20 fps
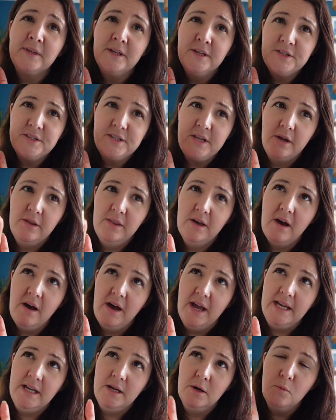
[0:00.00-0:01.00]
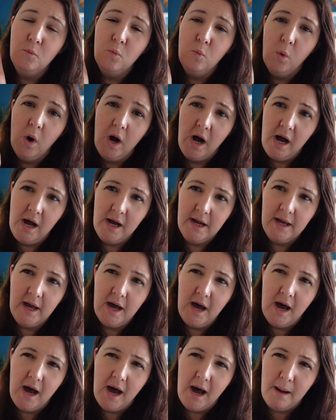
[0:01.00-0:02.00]
so that I can work
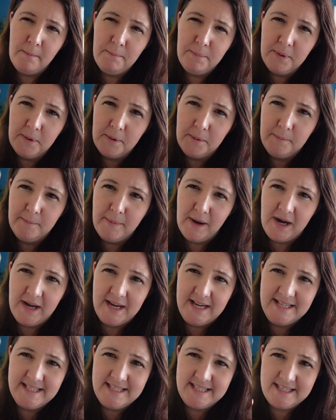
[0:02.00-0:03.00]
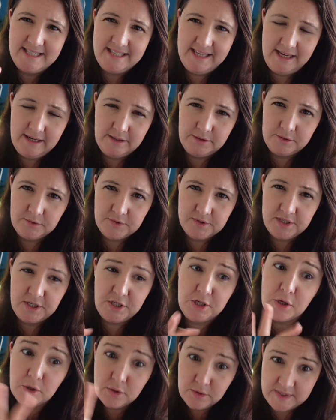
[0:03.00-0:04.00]
up my skills
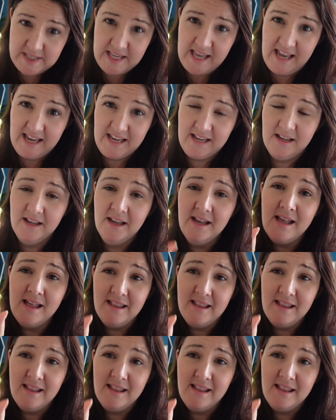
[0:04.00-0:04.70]
using